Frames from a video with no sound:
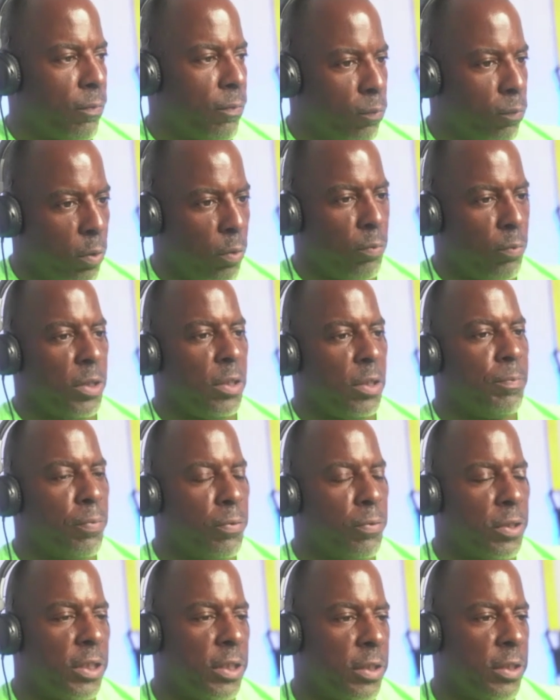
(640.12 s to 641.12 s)
what we
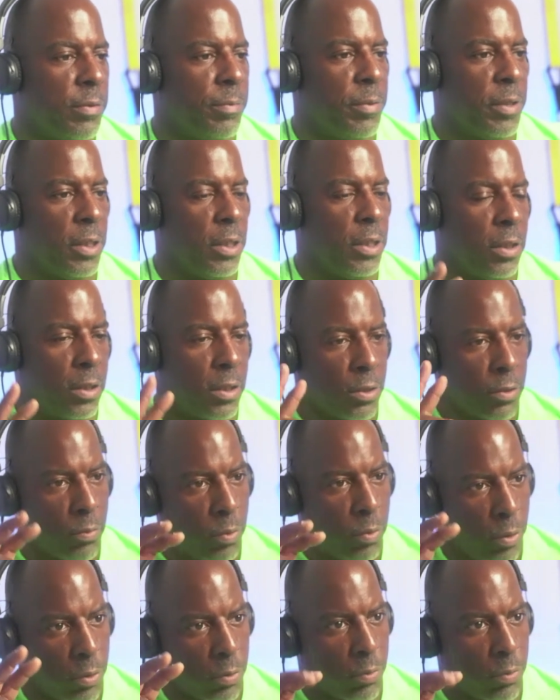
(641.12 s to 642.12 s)
perceive to be the
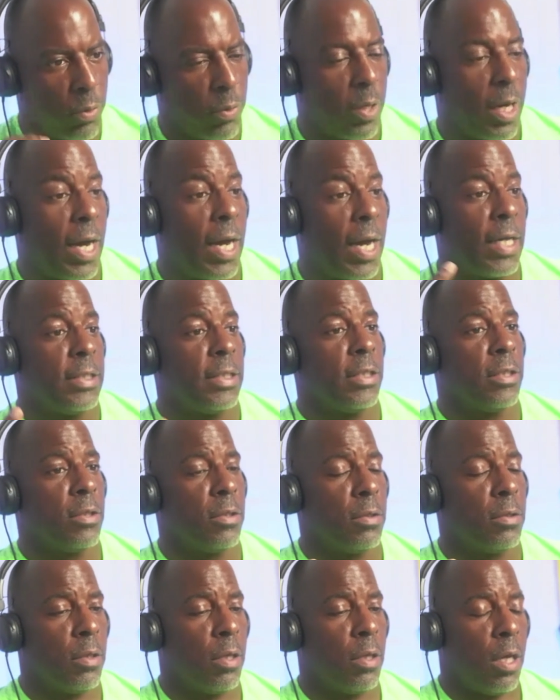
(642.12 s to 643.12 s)
quote unquote
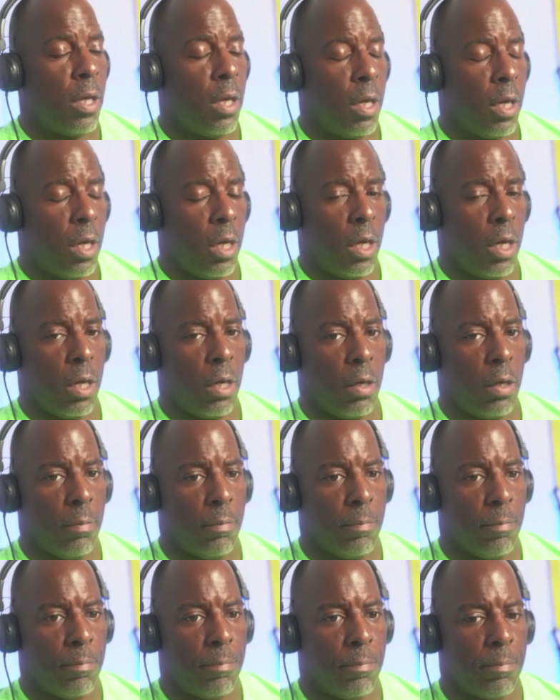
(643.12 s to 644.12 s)
um,
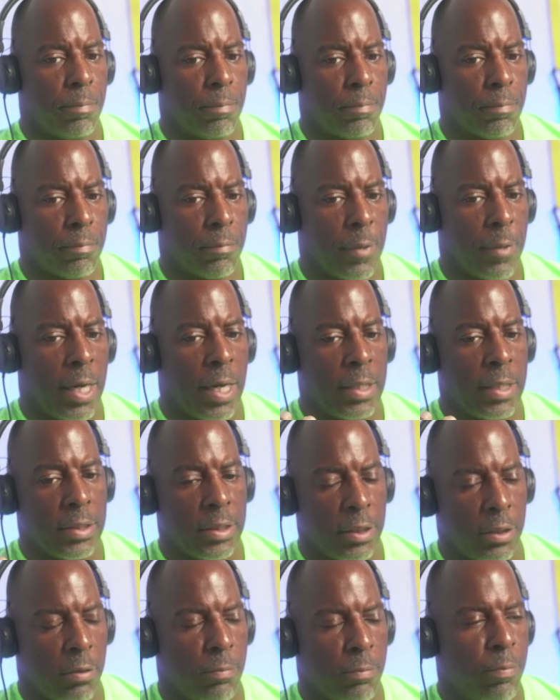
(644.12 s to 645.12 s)

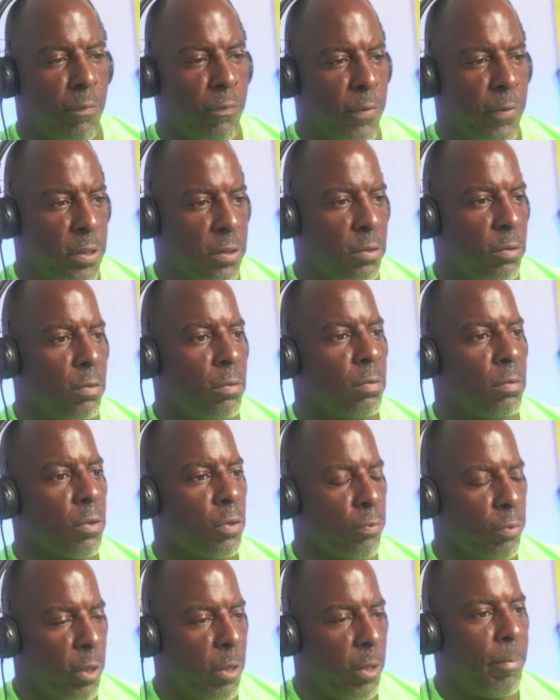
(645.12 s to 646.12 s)
ideal professional
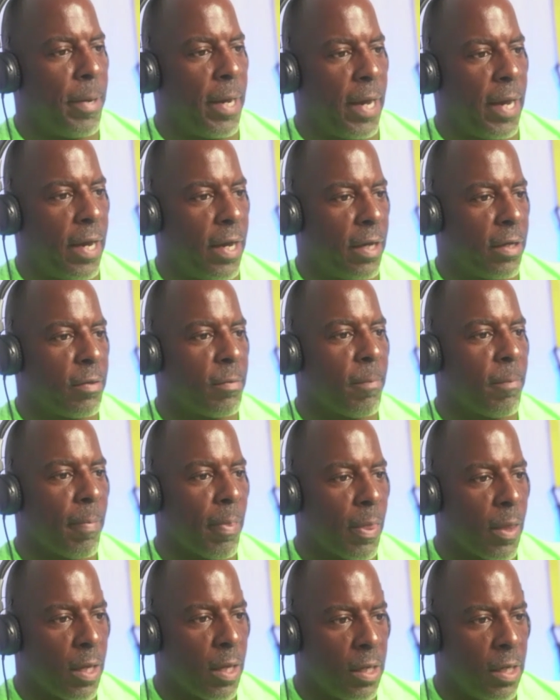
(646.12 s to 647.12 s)
career path,
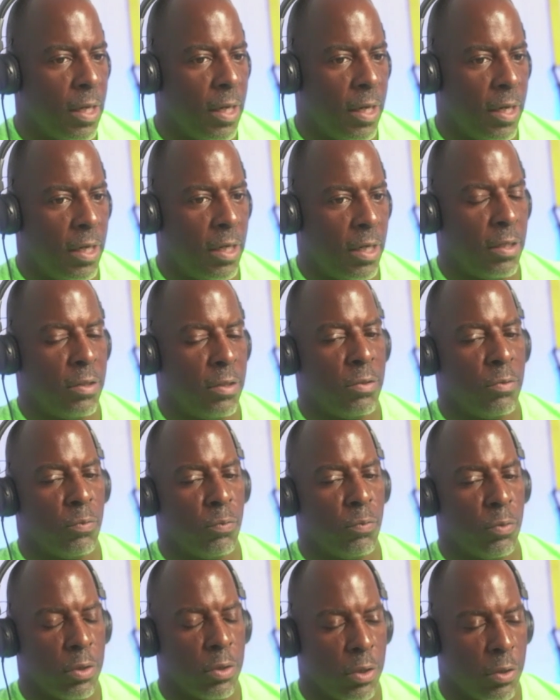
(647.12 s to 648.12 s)
and
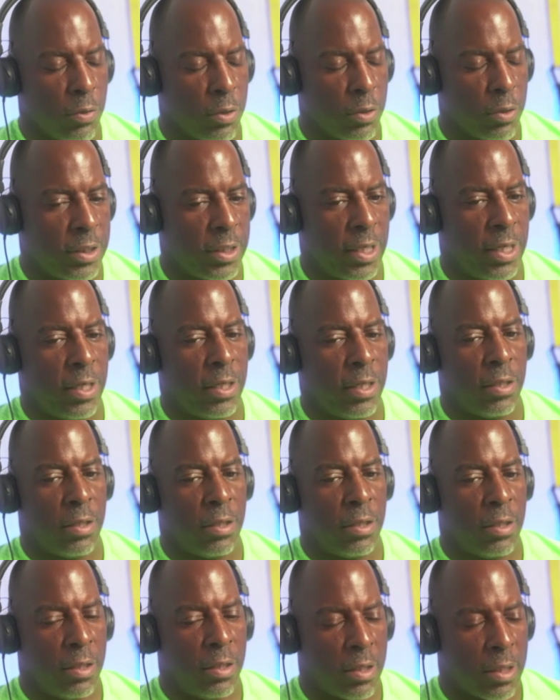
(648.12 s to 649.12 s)
we'll notice that
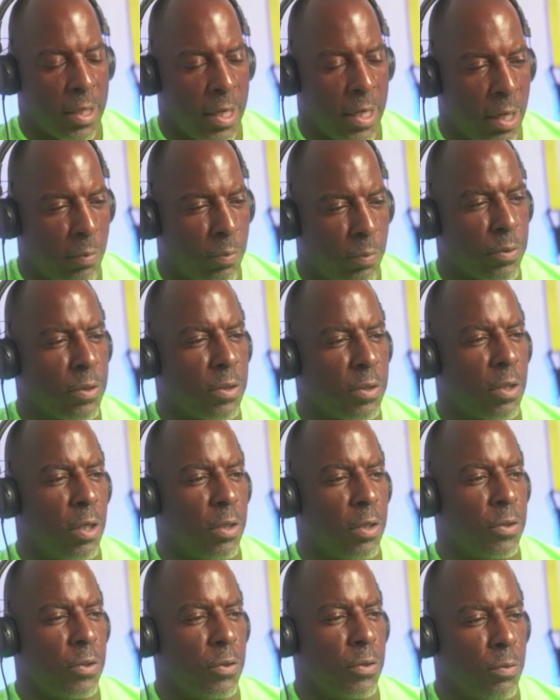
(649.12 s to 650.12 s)
God will start
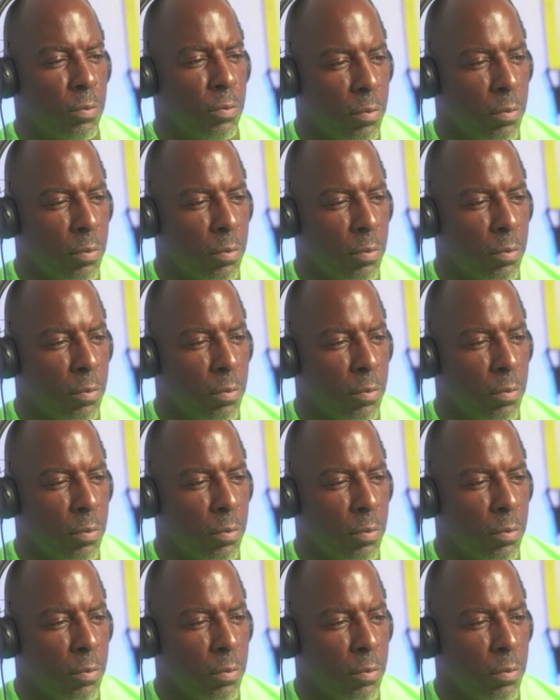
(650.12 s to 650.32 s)
to